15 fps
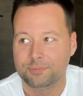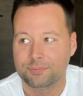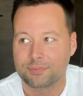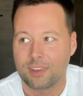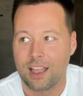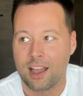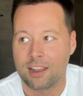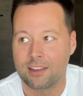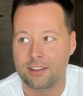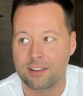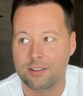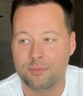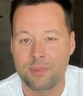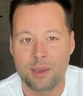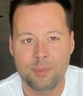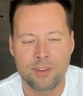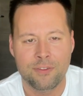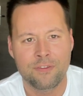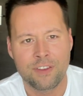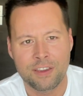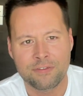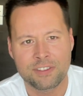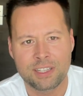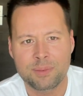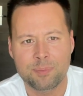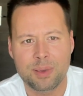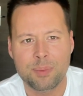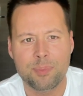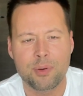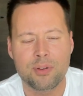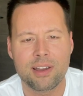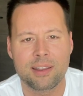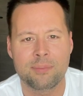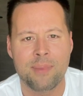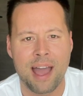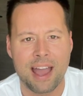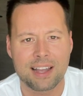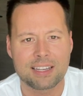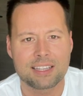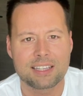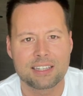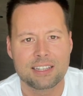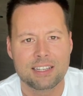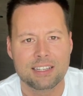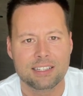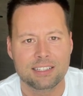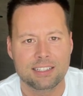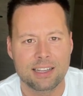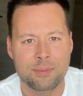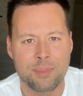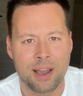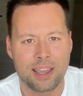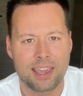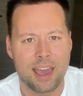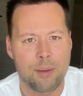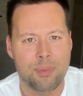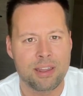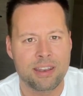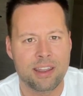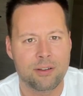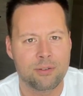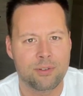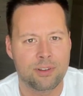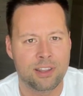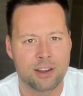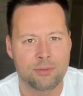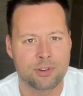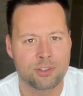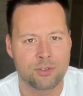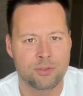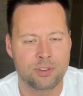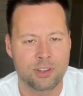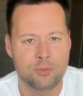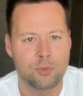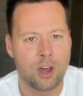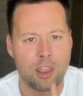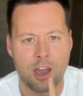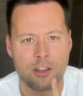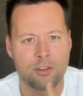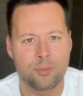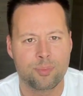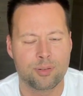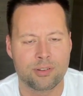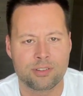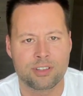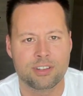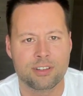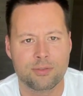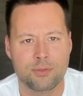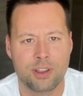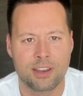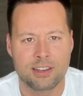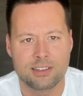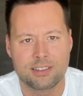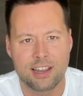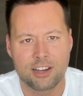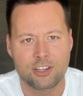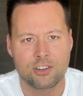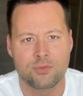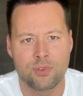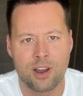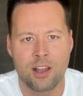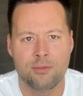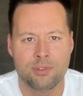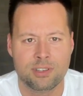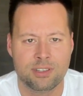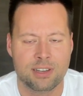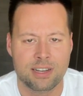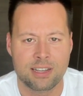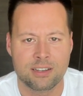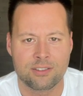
I don't know, maybe 50 people at max. In my cabin, there was only one other person in the section where I was sitting.